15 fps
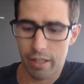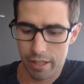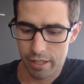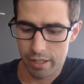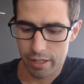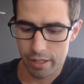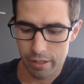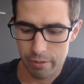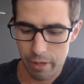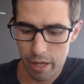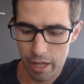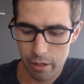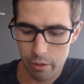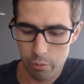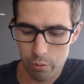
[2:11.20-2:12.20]

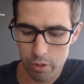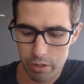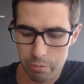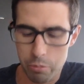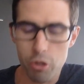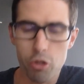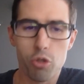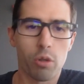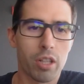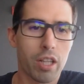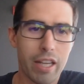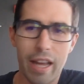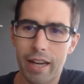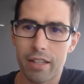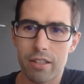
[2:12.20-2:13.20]
and it was mutual
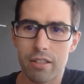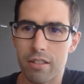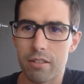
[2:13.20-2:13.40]
connection.